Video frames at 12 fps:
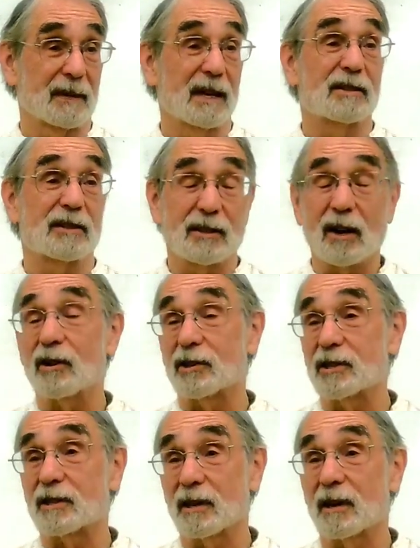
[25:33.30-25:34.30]
It
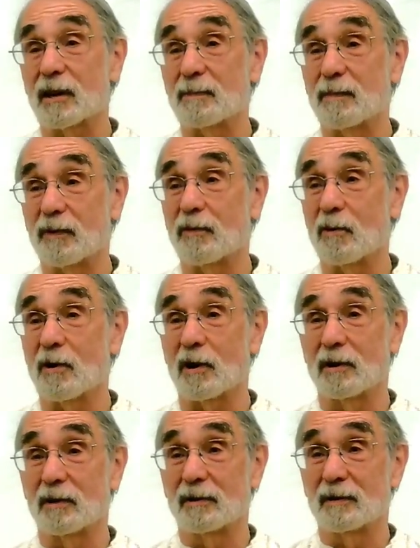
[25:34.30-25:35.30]
starts the night
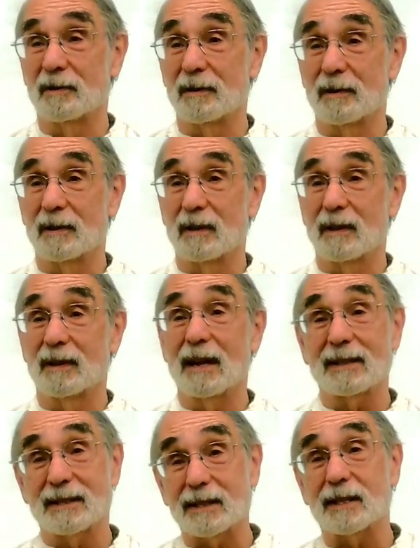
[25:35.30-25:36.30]
before.
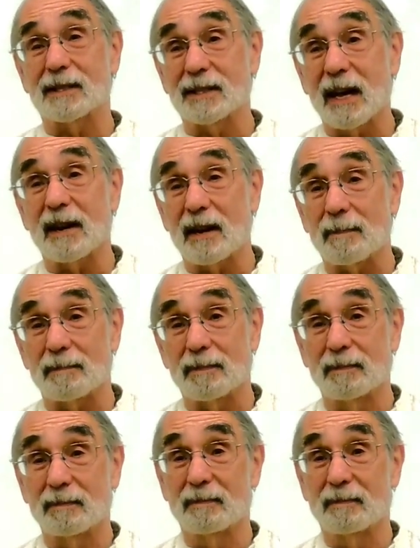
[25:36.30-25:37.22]
That's the setup.